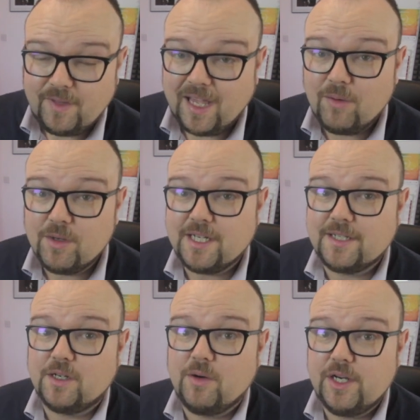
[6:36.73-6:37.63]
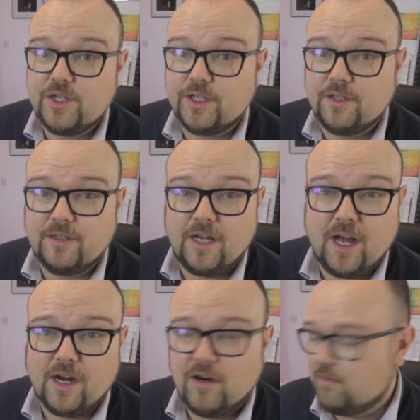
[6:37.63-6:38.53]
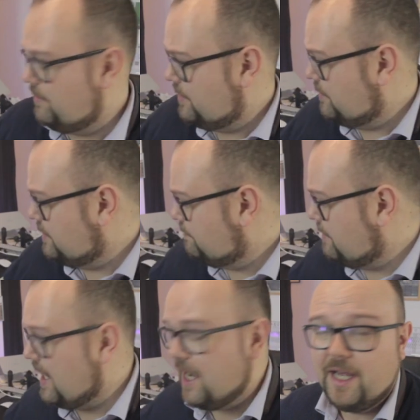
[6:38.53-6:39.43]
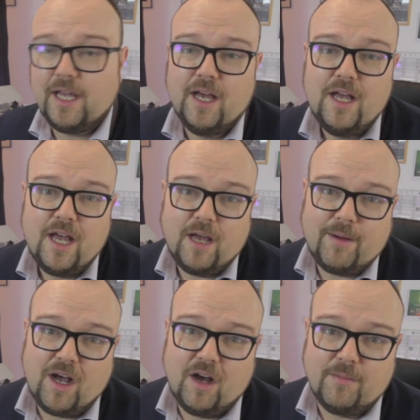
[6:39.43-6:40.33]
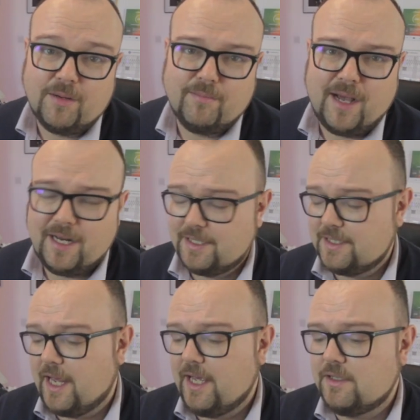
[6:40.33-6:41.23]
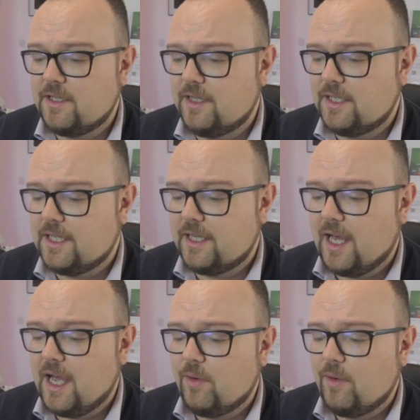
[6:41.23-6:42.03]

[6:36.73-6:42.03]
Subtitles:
I was asked a question, I can't remember who it's by, about harmonic minor scales and things like that.